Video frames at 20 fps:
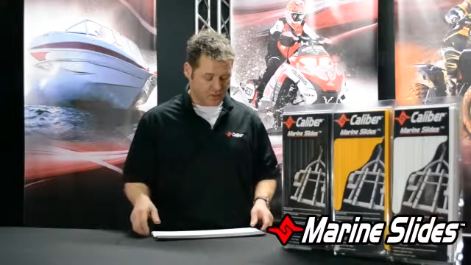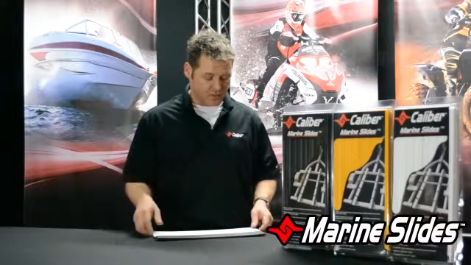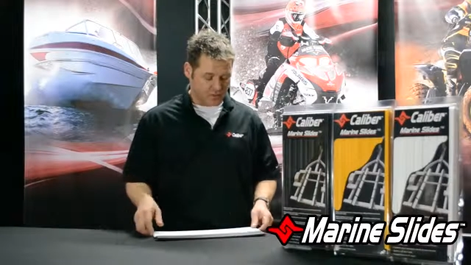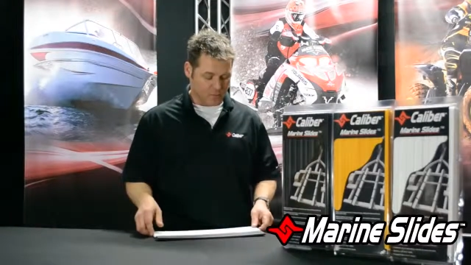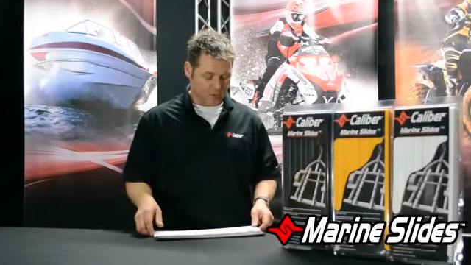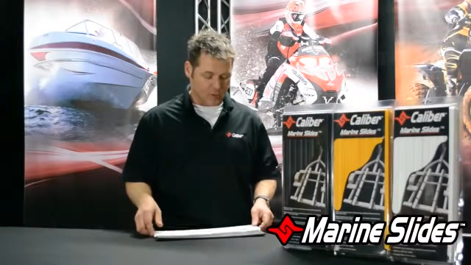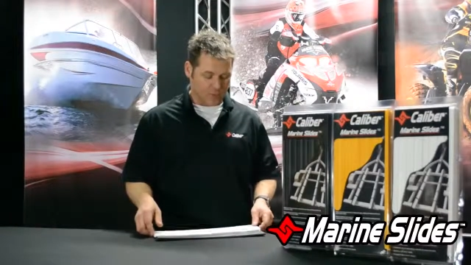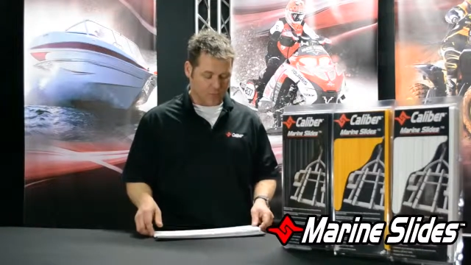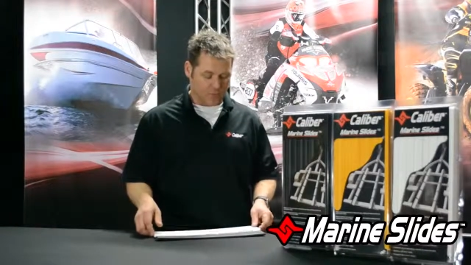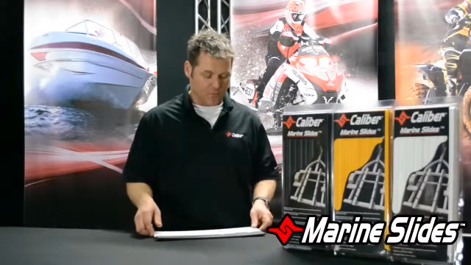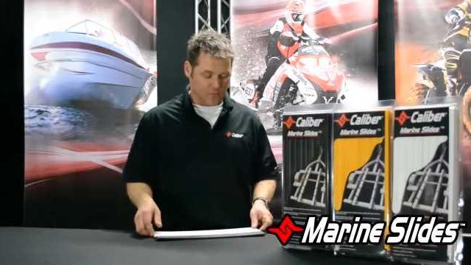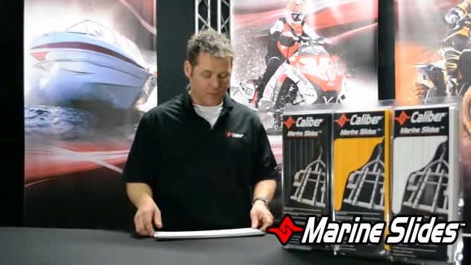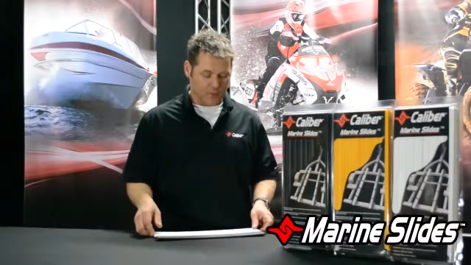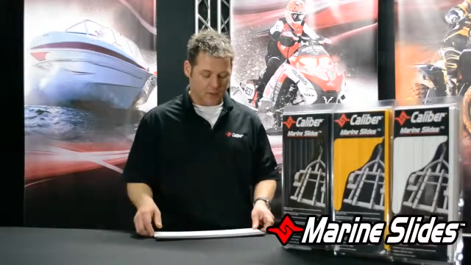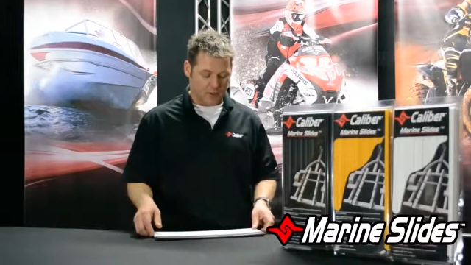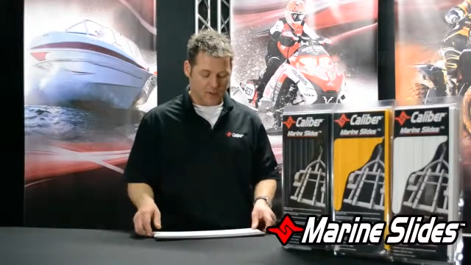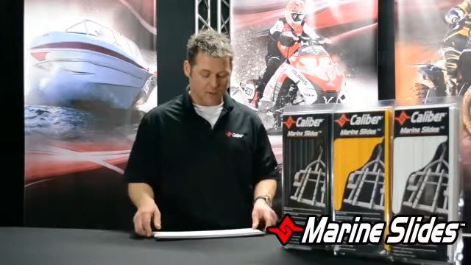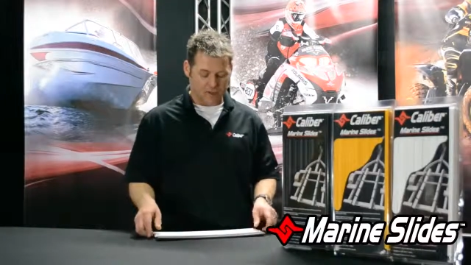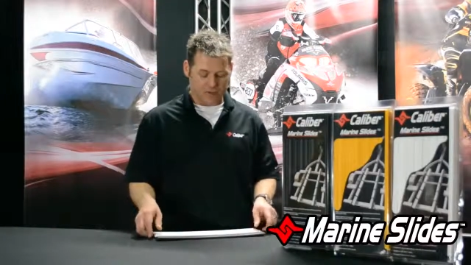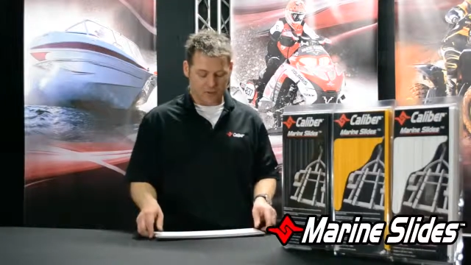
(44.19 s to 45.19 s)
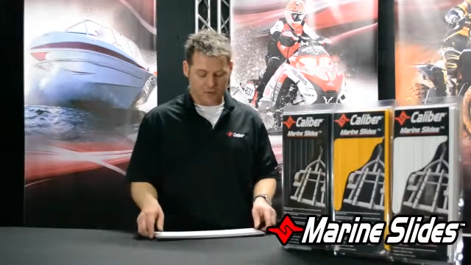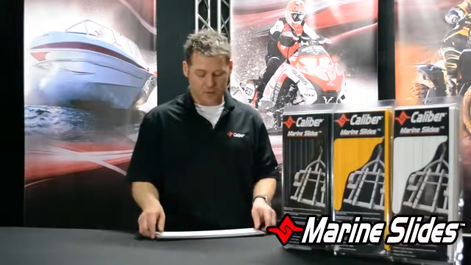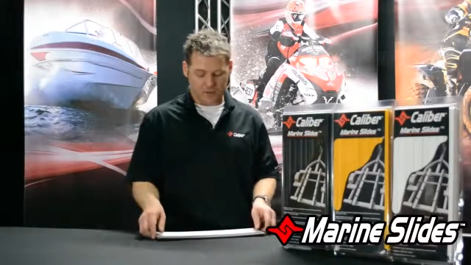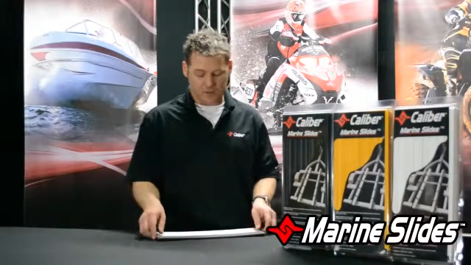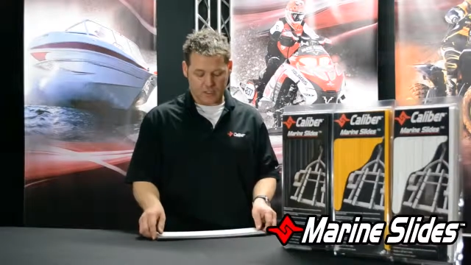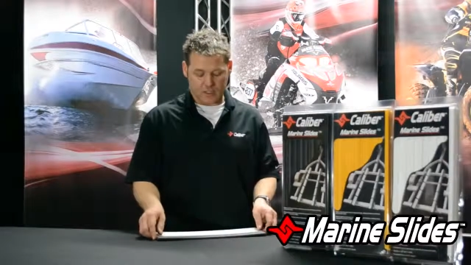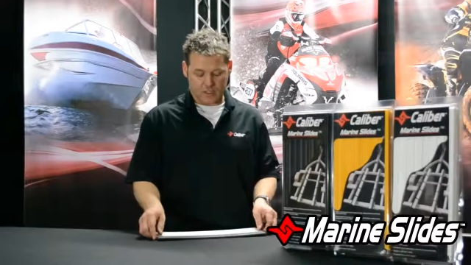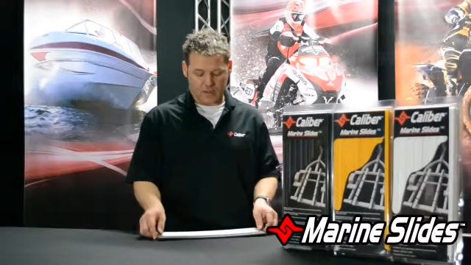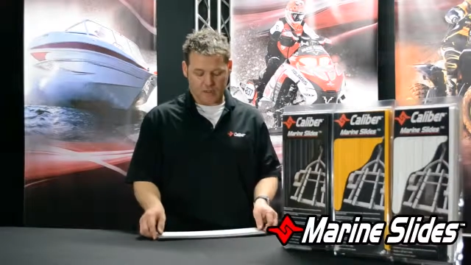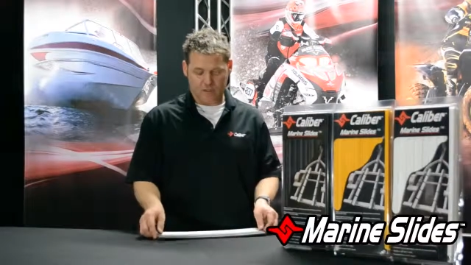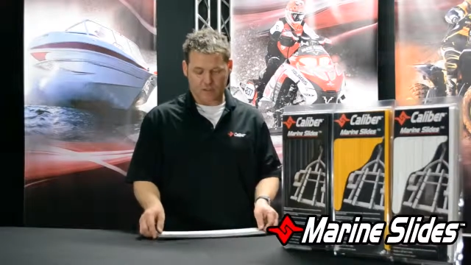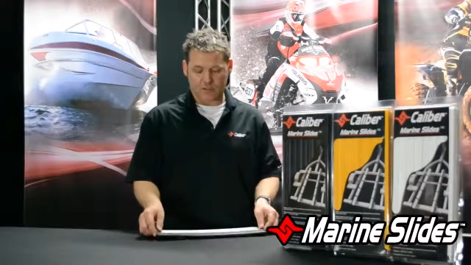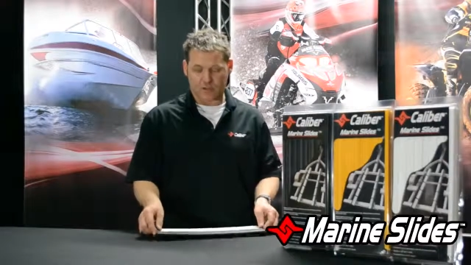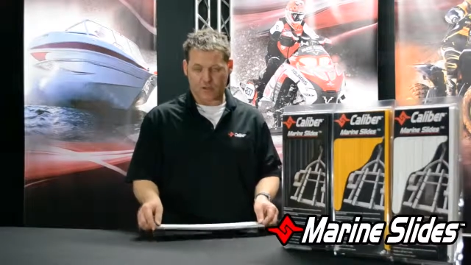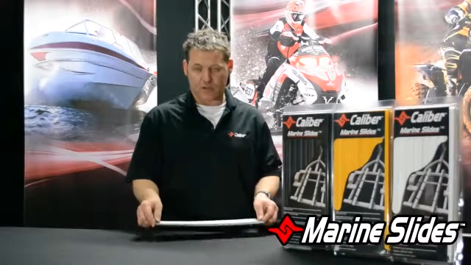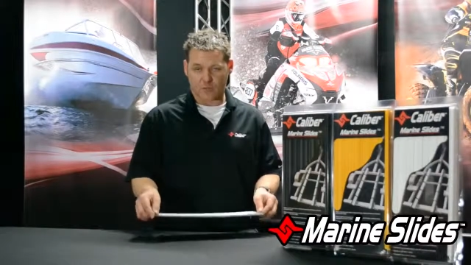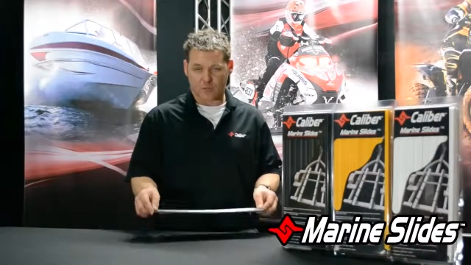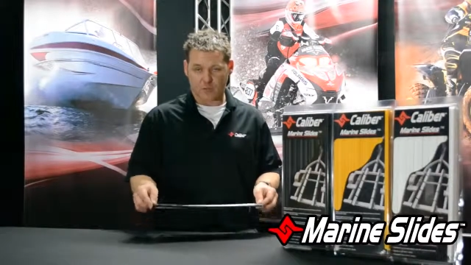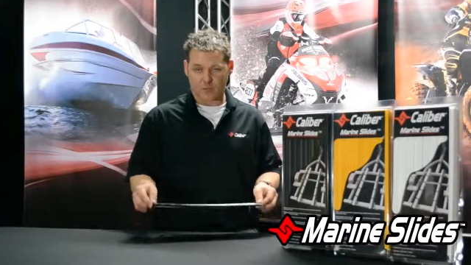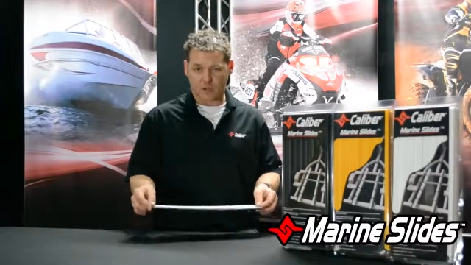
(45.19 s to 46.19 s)
you might want to marry the two together. So
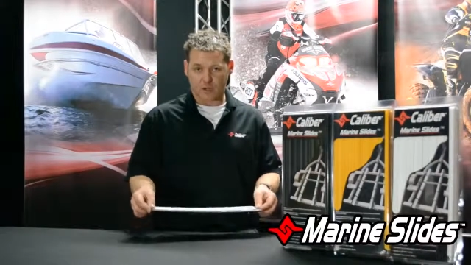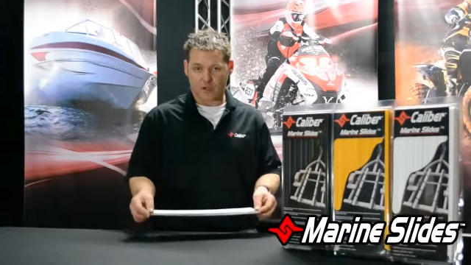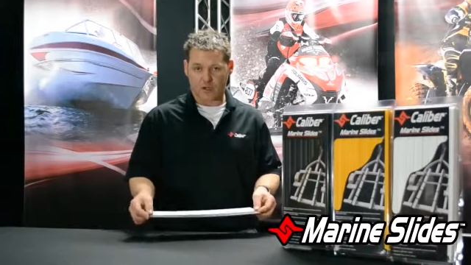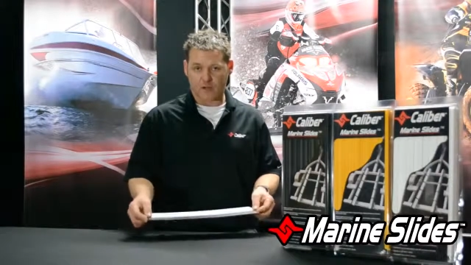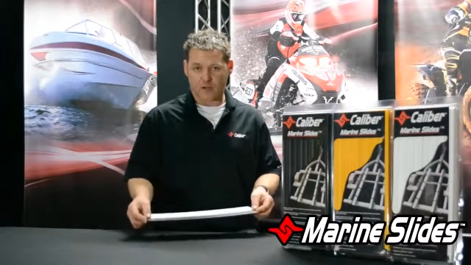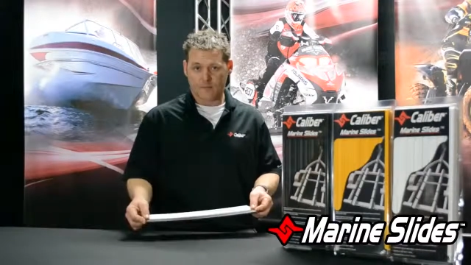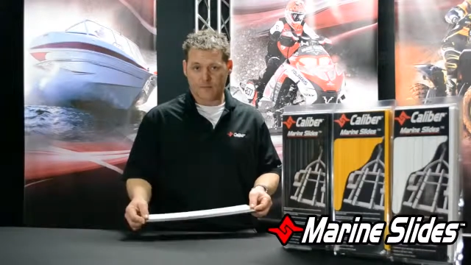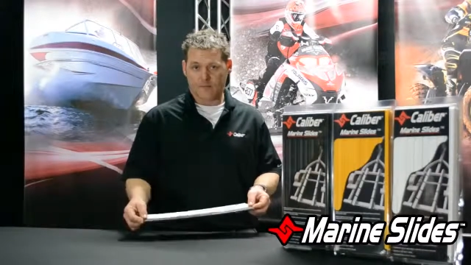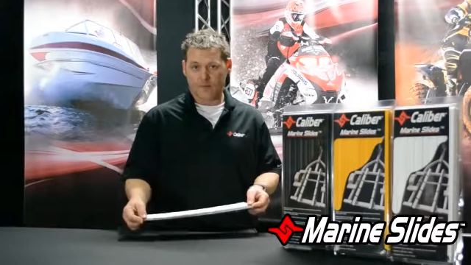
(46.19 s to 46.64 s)
you can marry